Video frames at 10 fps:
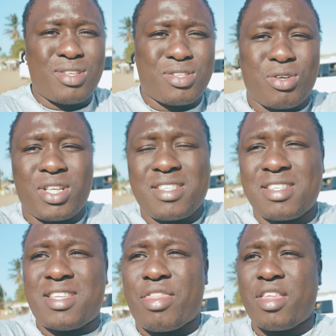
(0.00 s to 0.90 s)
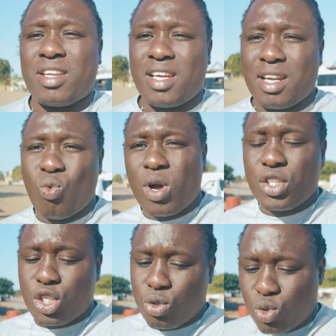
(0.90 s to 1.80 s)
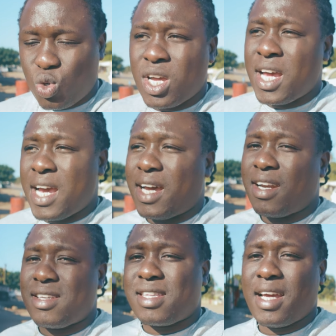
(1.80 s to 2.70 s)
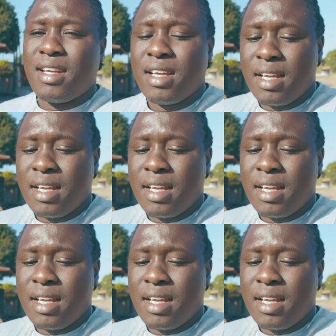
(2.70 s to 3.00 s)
So this is the thing that I want you to understand.